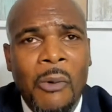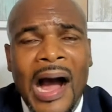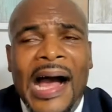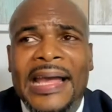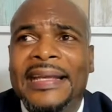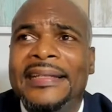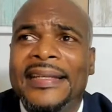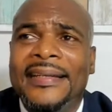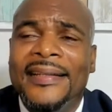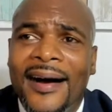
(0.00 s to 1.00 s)
Why
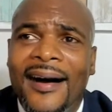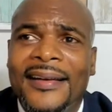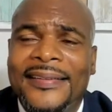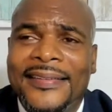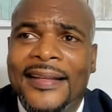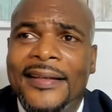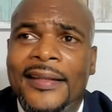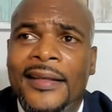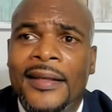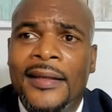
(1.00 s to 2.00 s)
did God
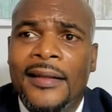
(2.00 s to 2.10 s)
send